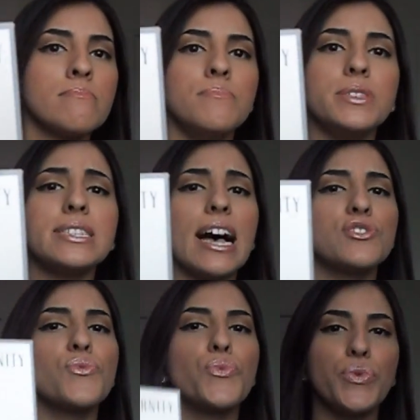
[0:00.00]
This
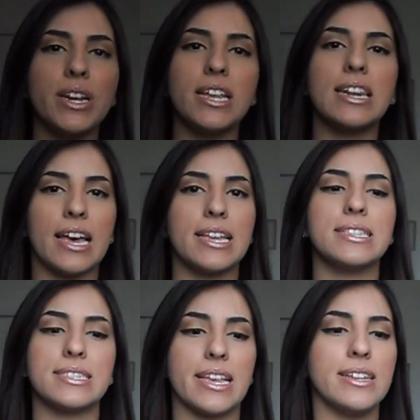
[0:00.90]
has a really
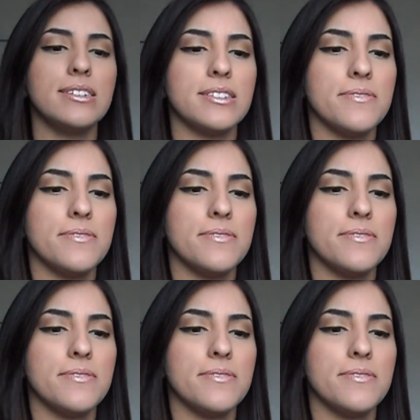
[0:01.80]
light scent.